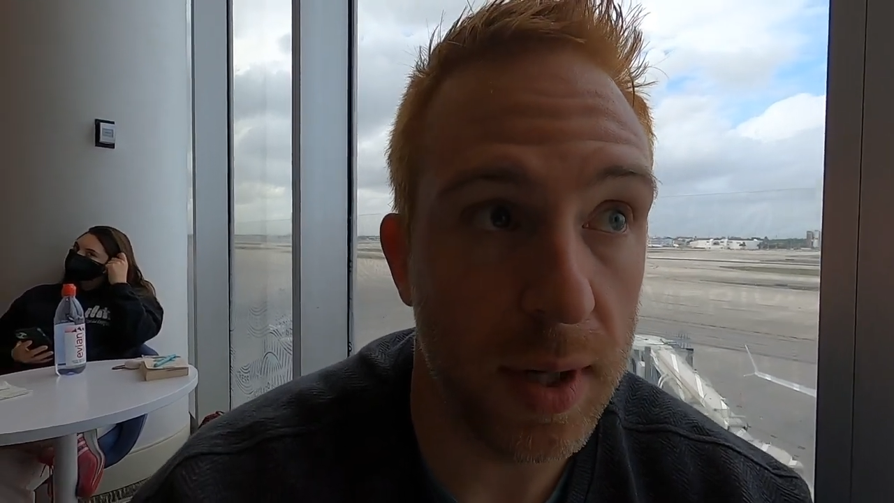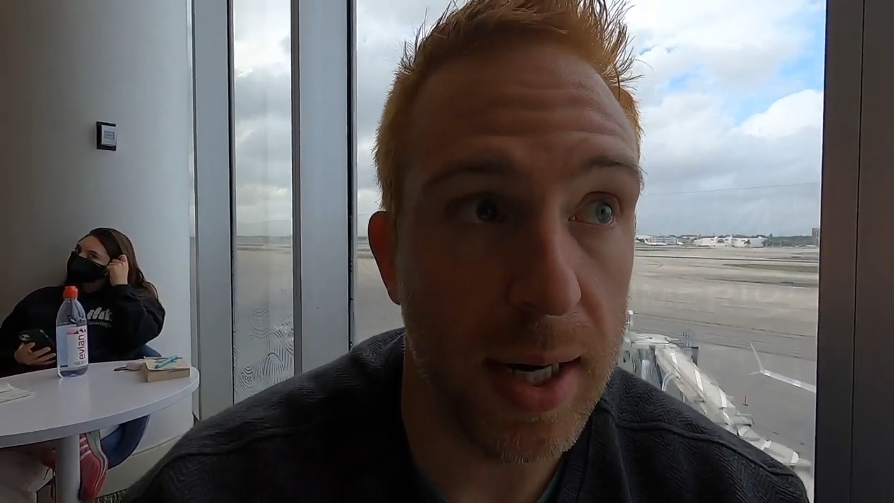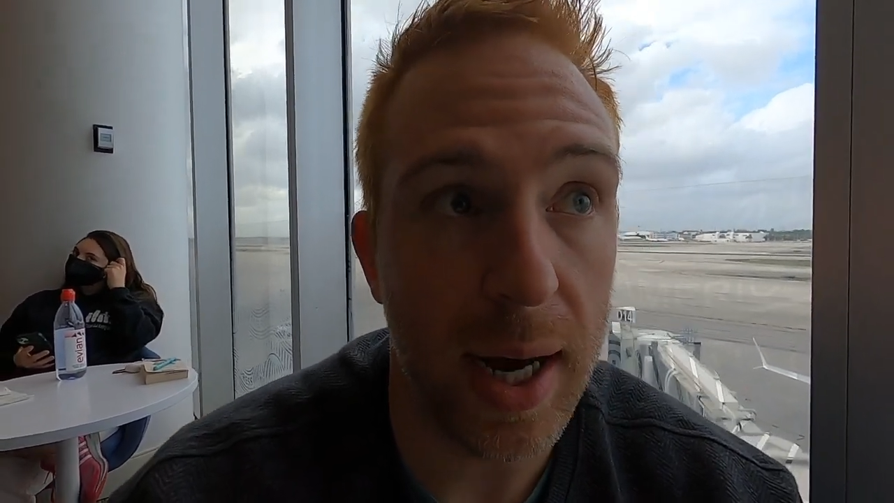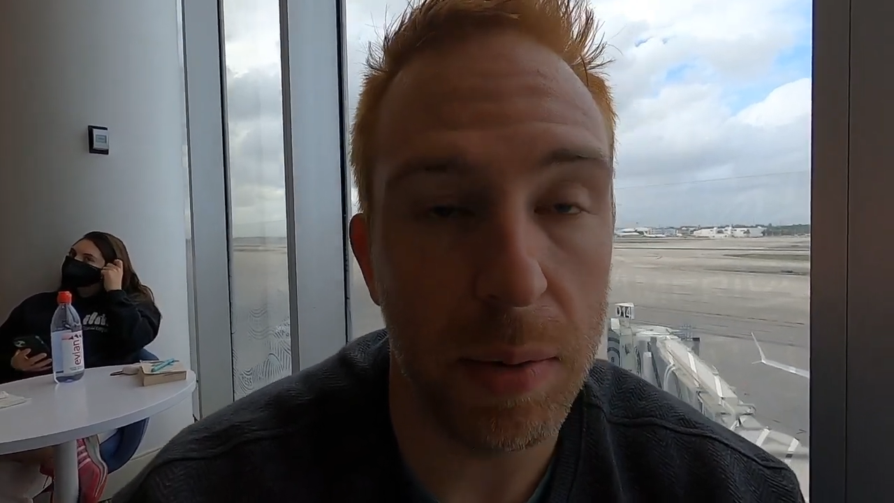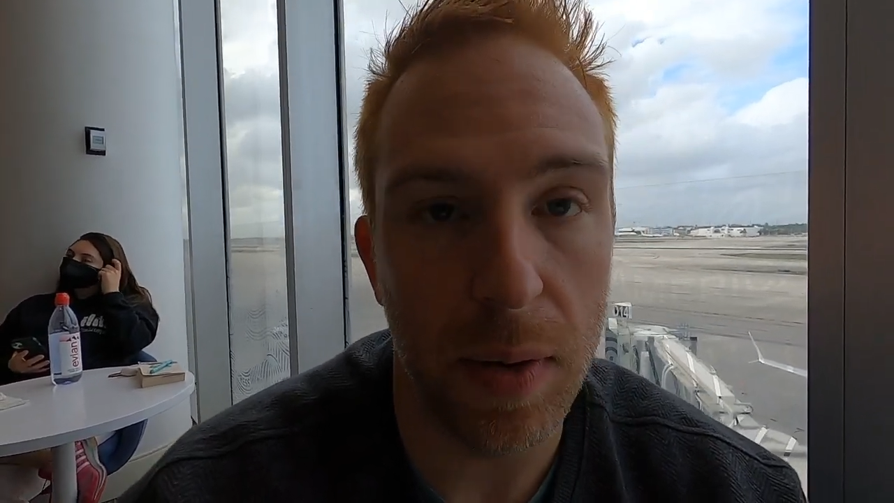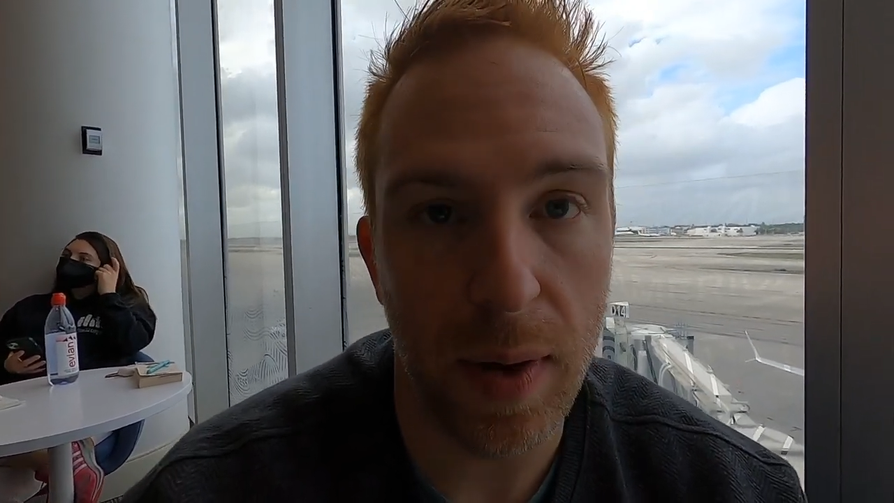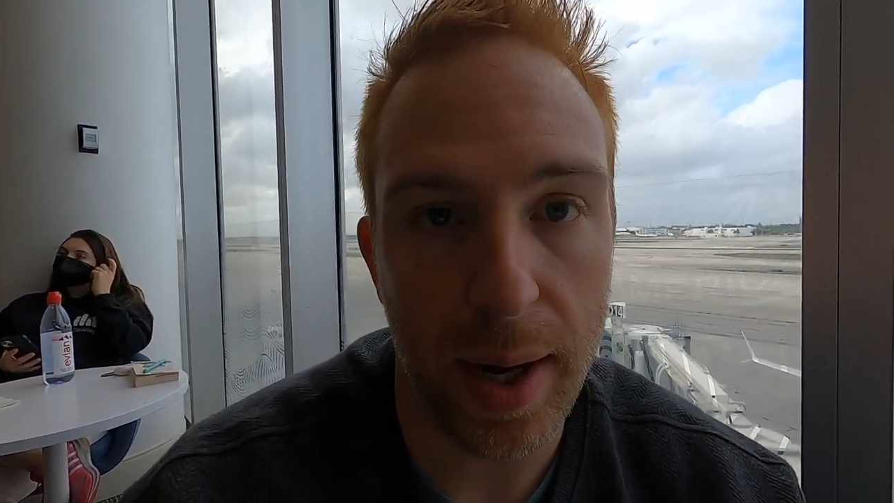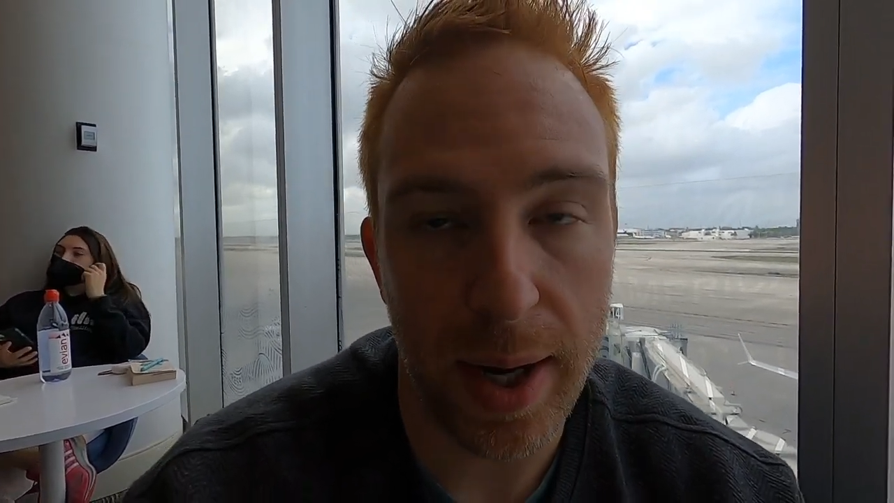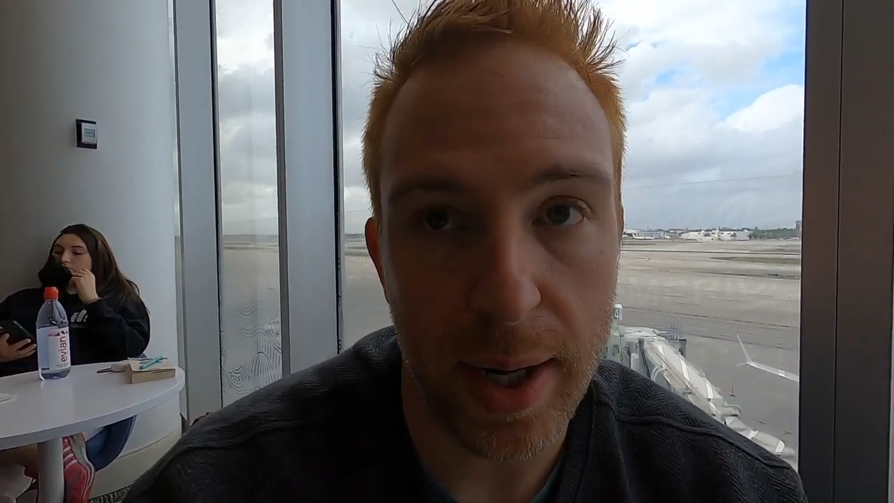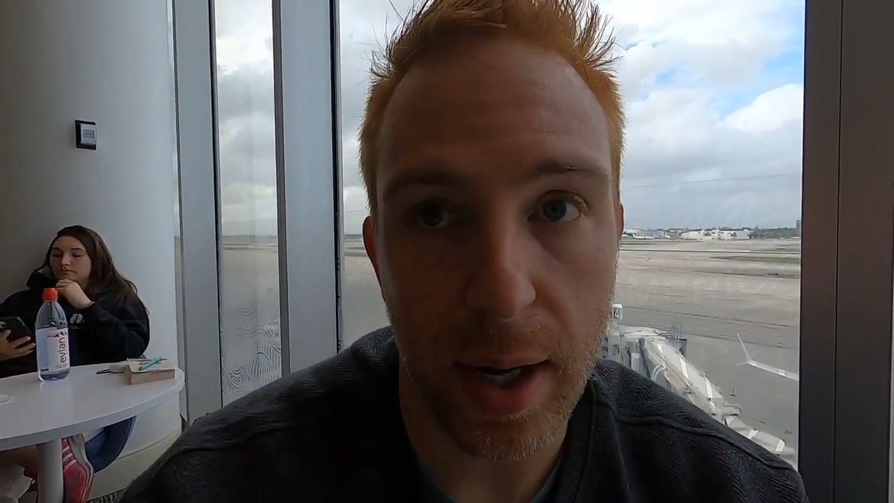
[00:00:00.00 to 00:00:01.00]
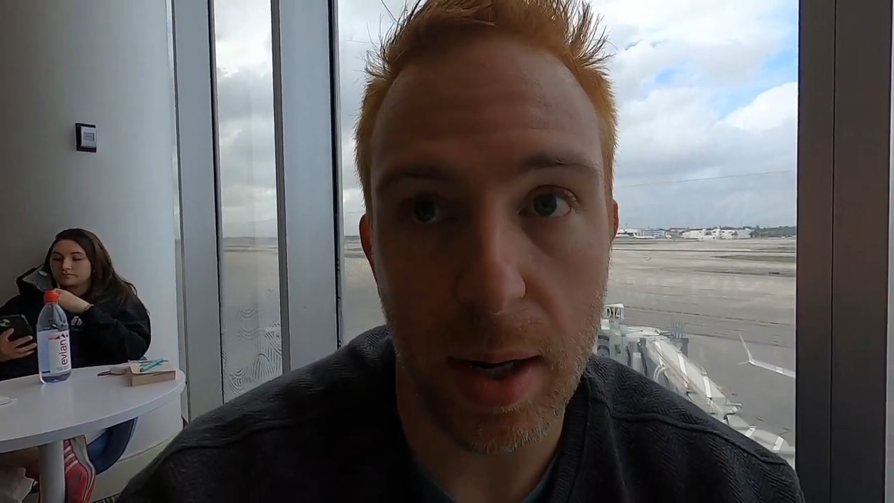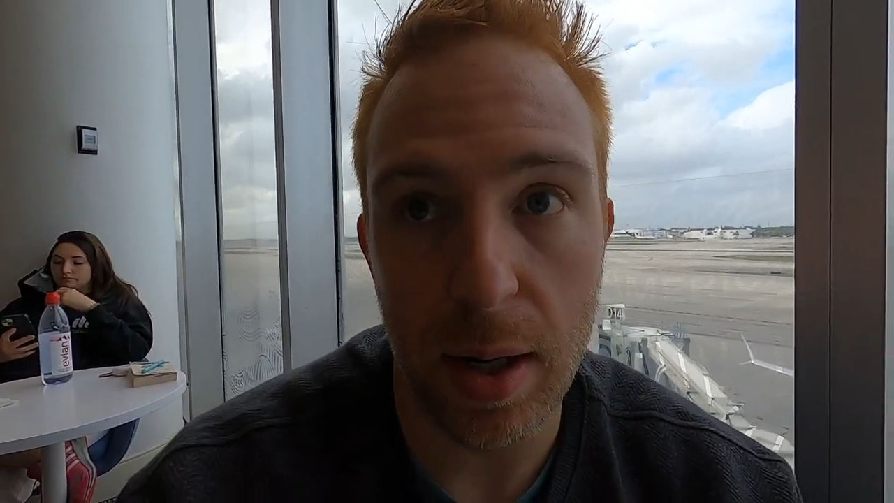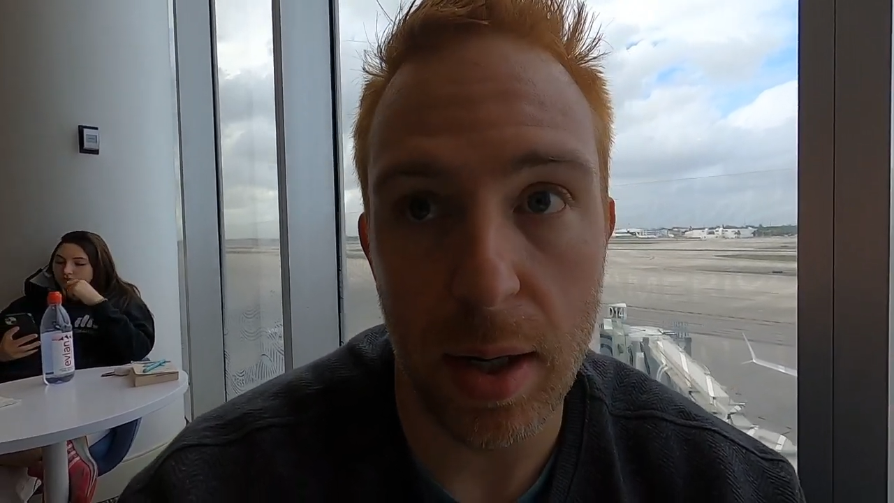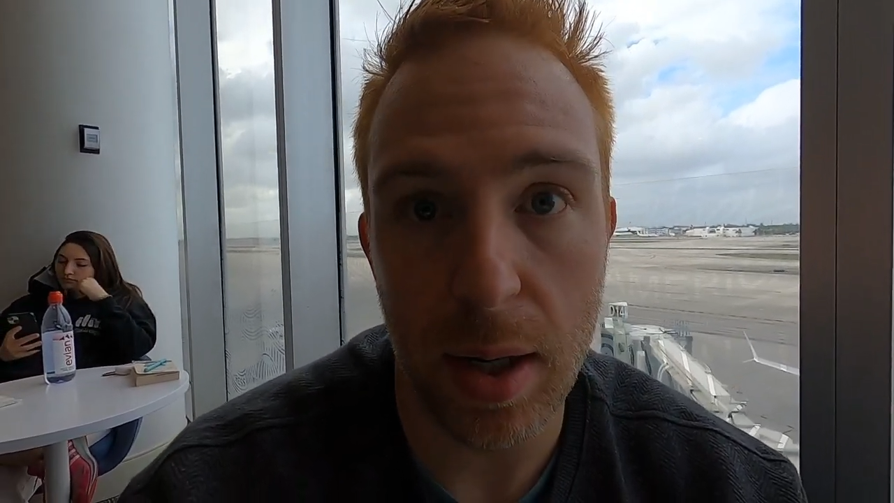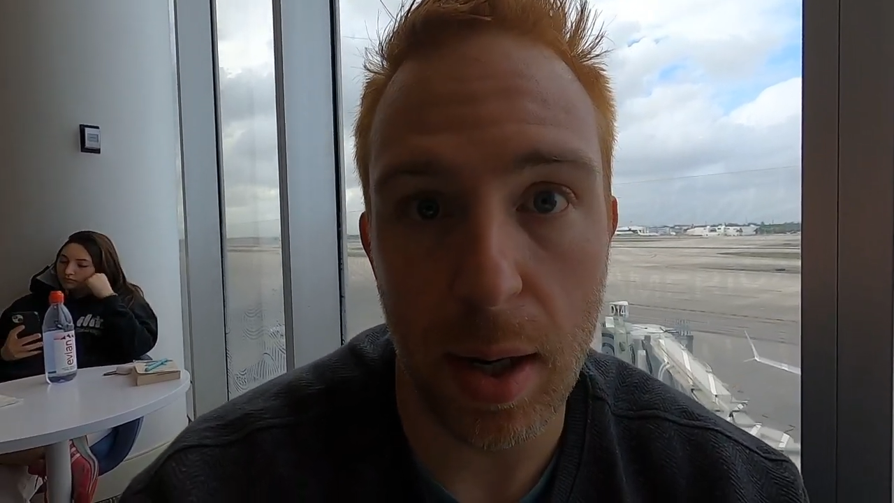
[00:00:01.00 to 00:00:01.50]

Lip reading: not rely on